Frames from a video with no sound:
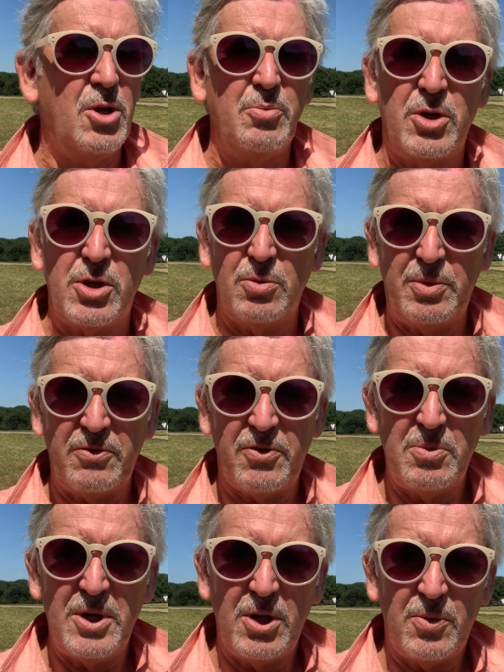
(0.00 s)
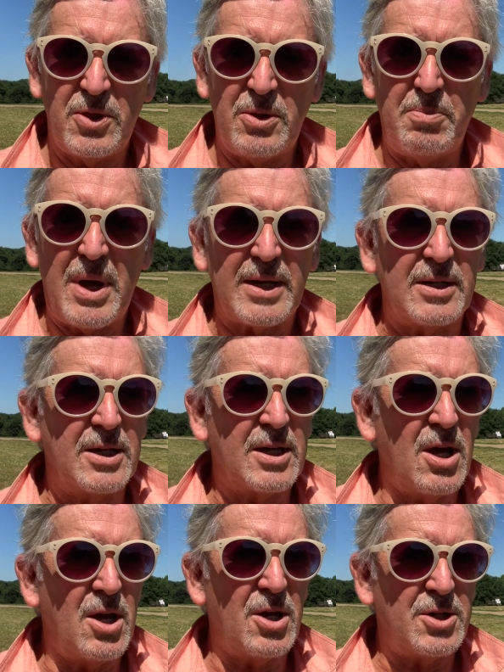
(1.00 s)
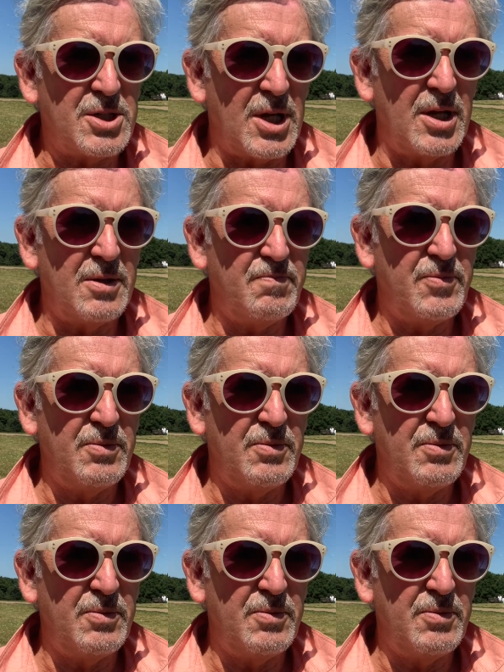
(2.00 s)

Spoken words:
but you'll be familiar with the Magna Carta,